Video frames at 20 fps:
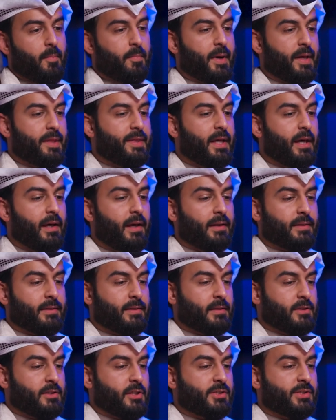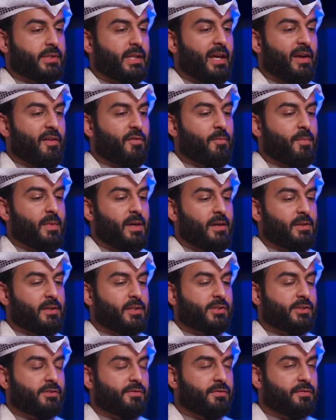But that just gave me
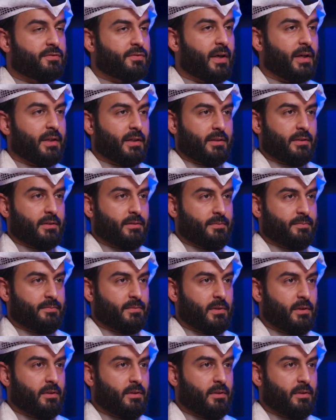this fire